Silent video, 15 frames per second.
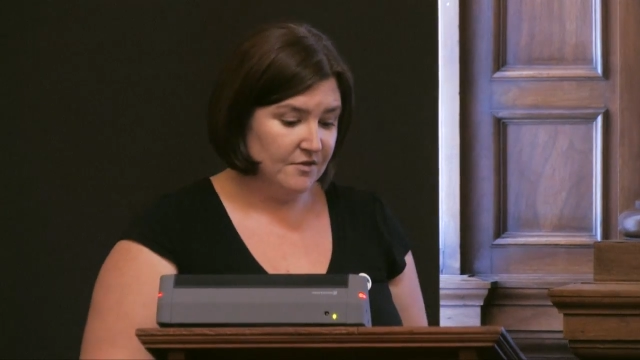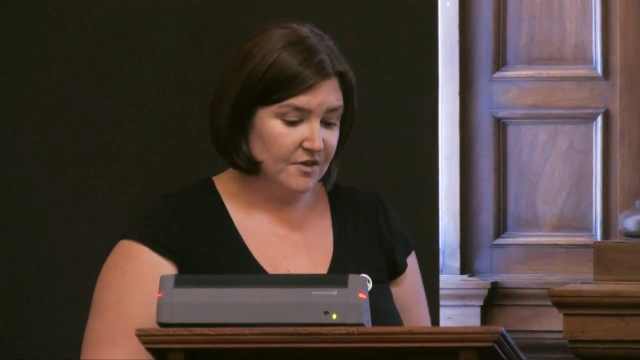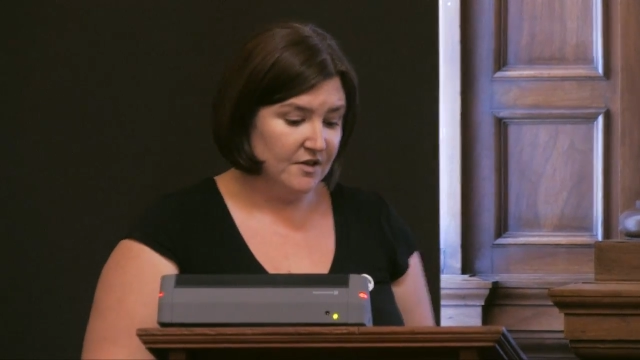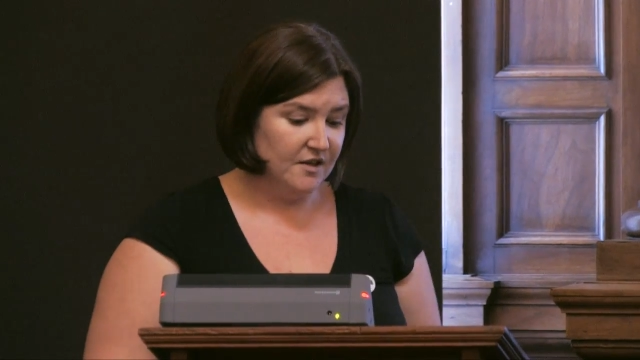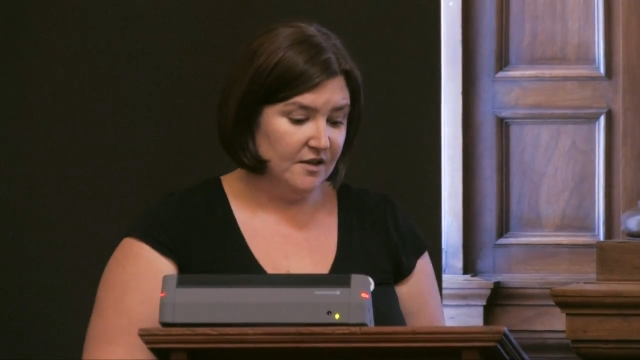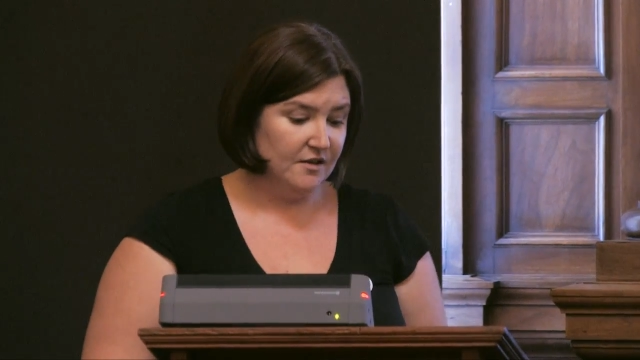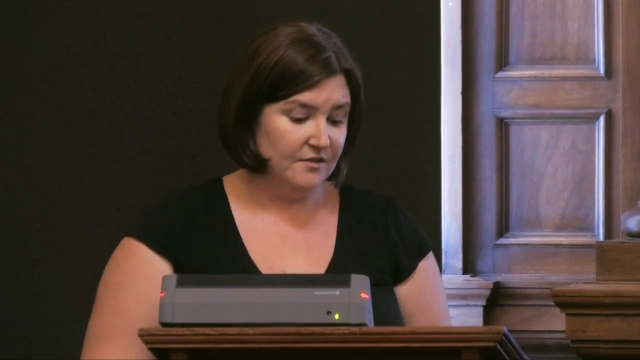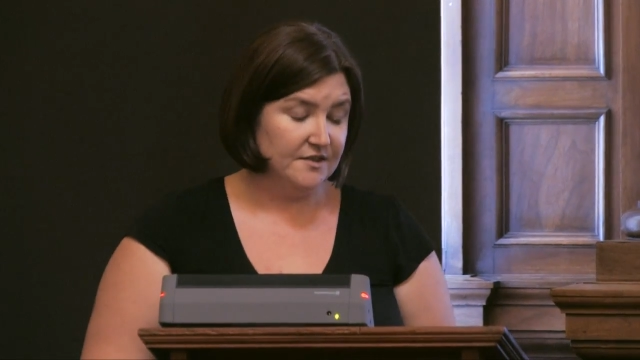
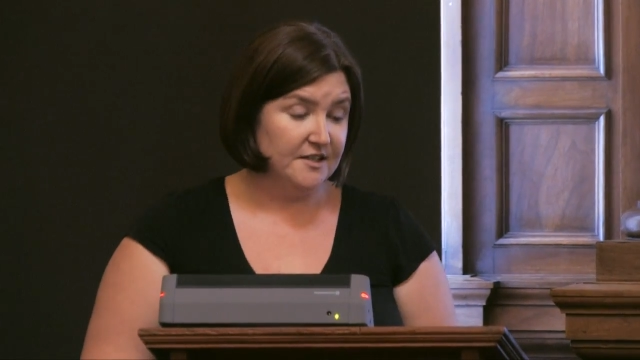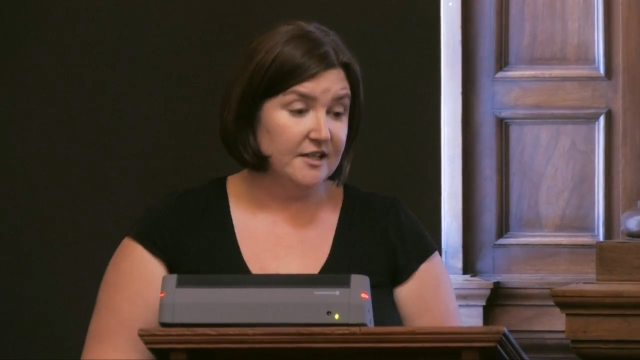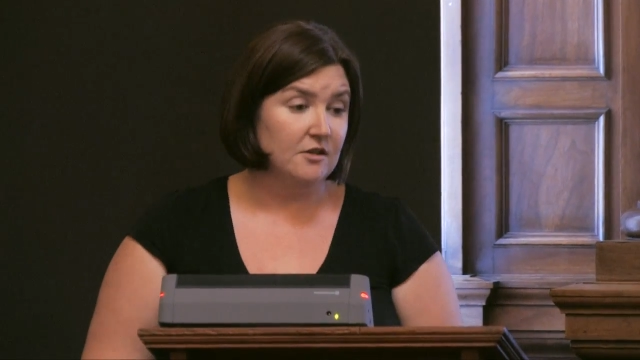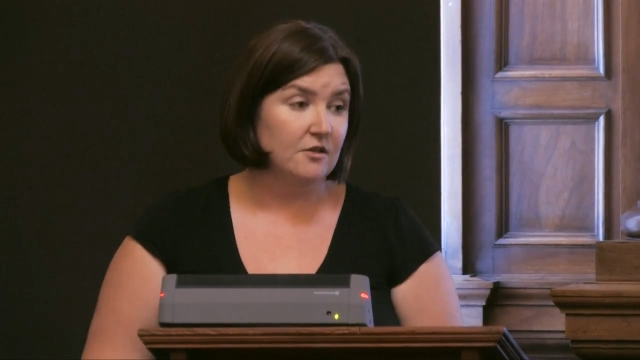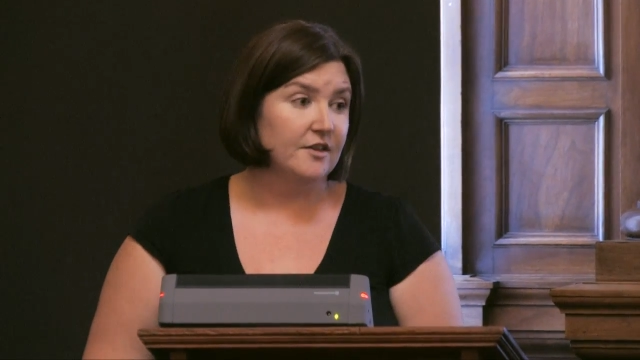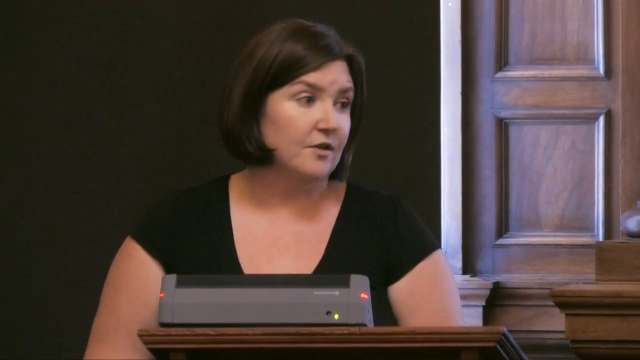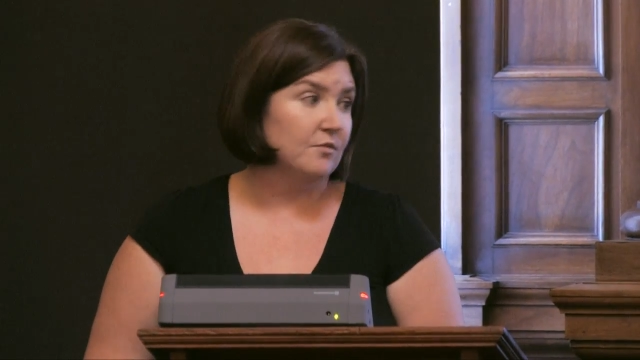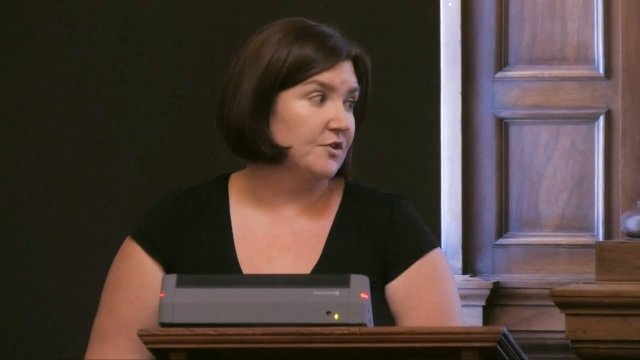The
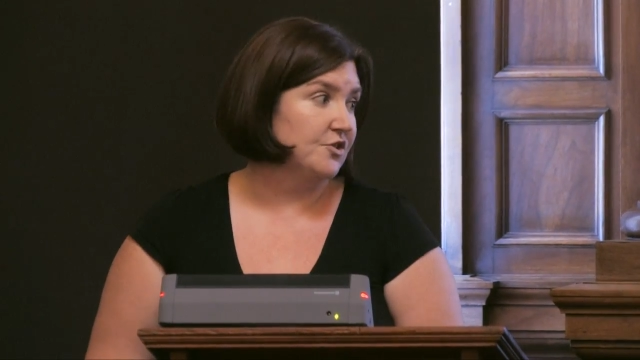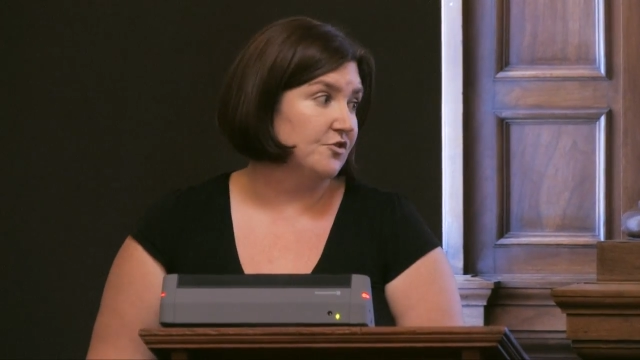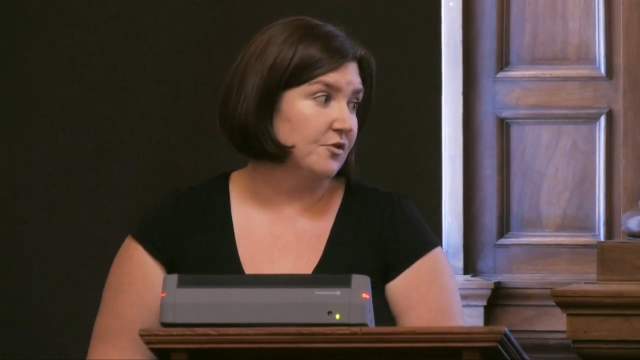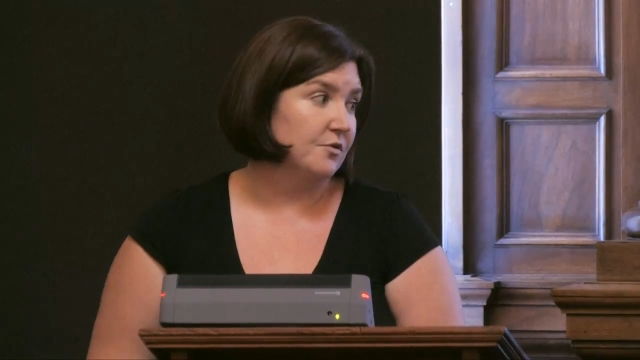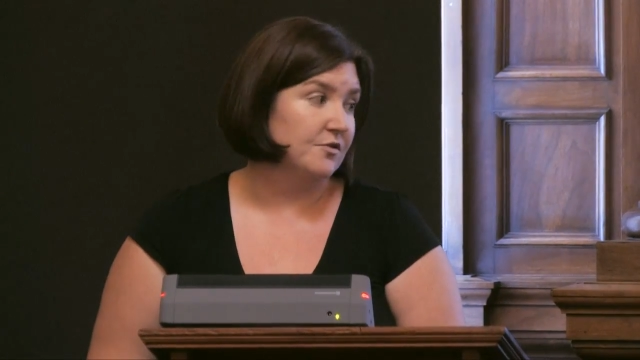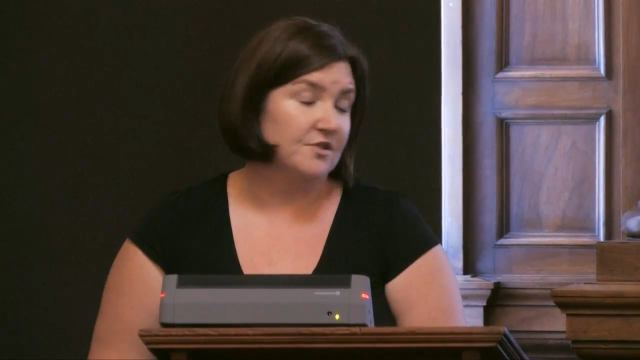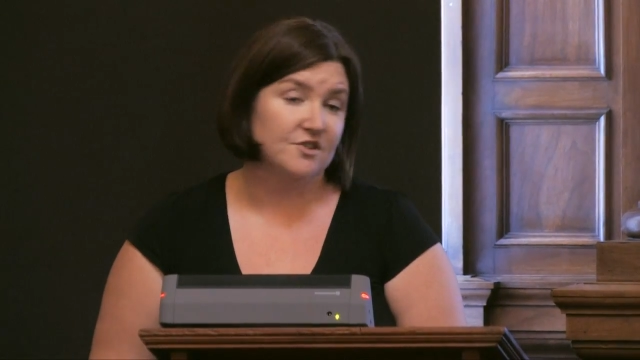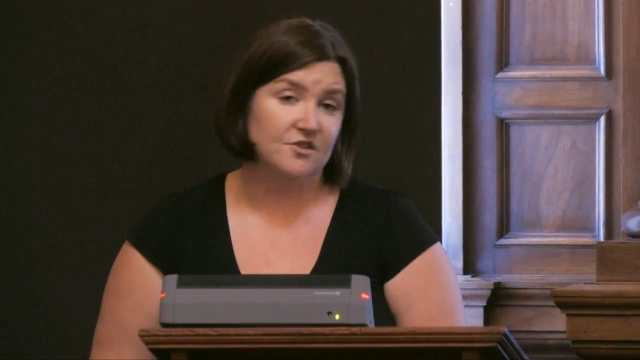deal that we
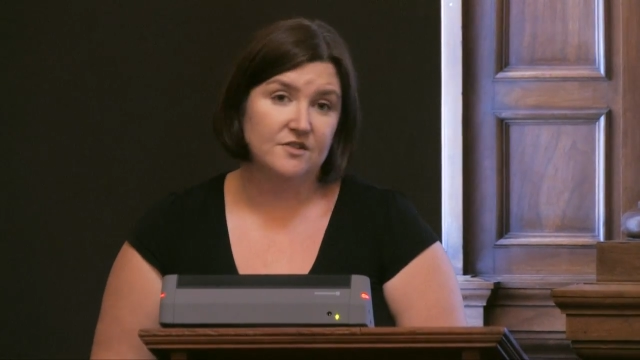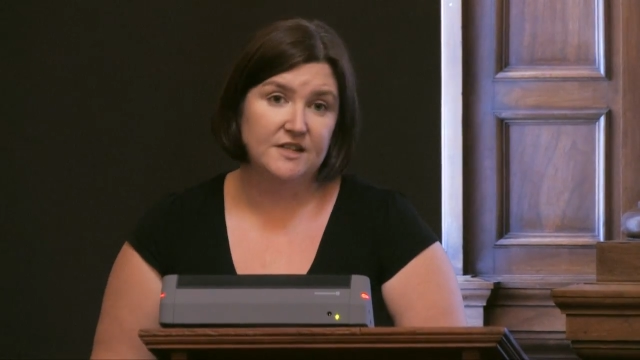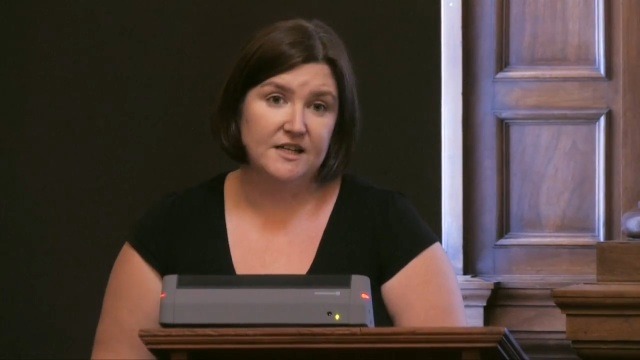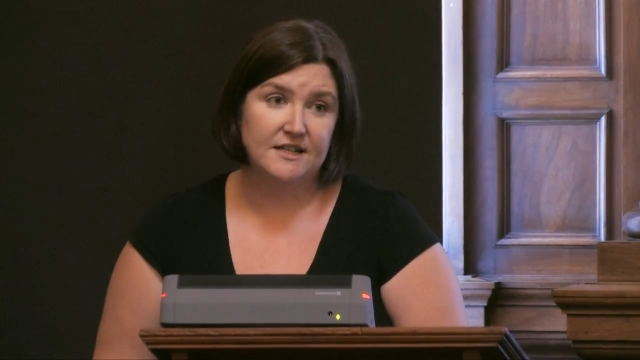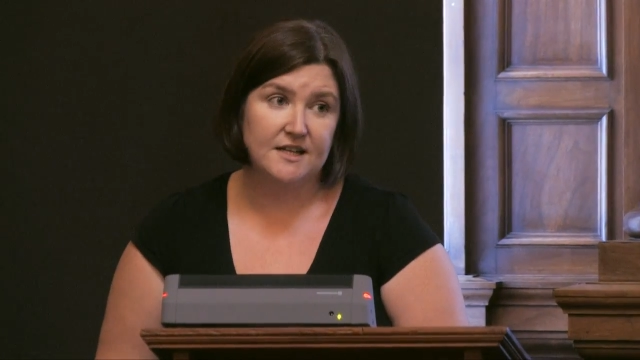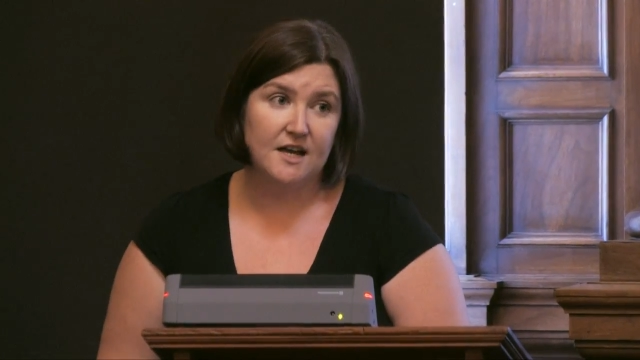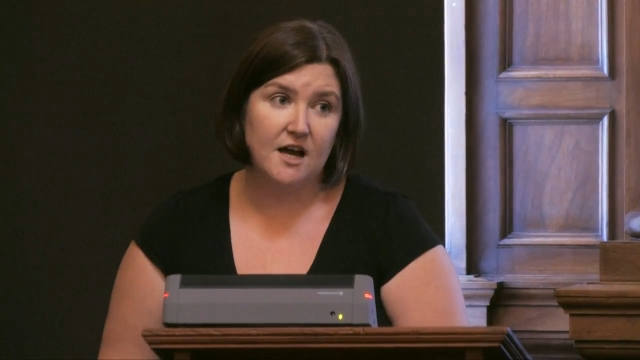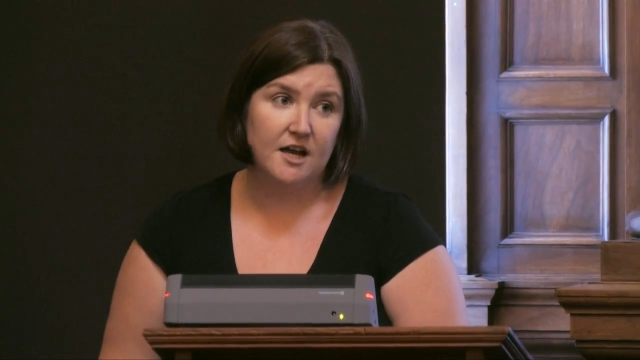struck with the Sunday
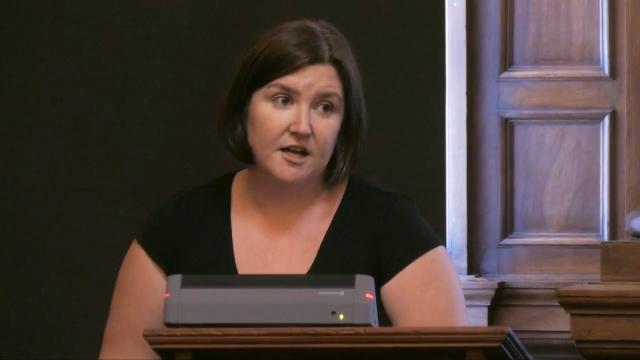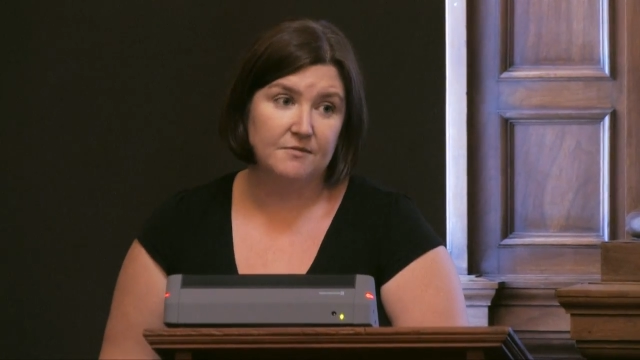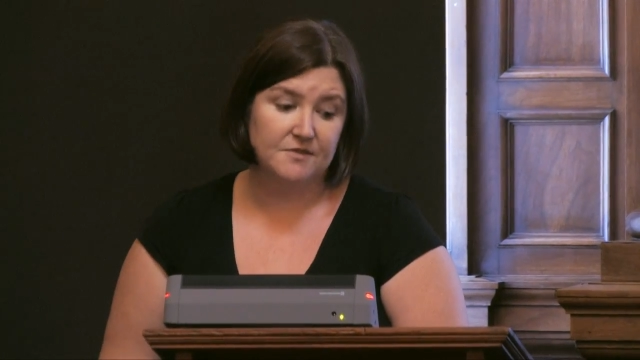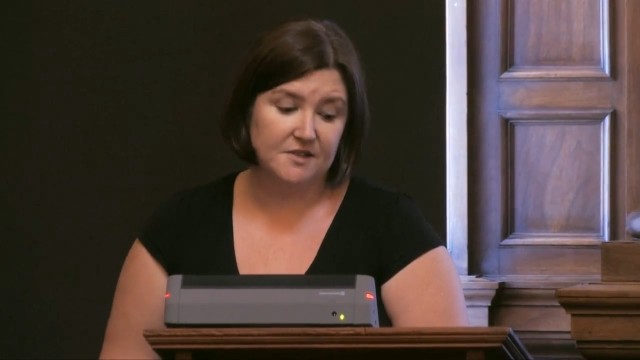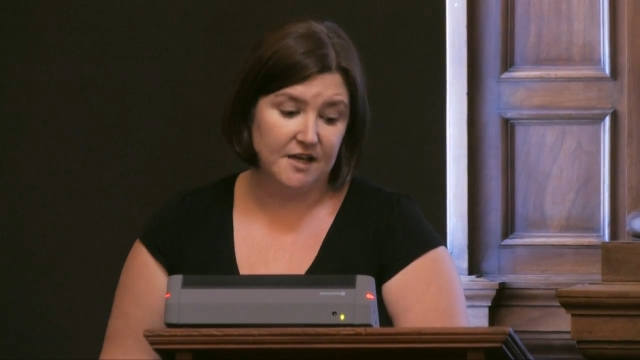Times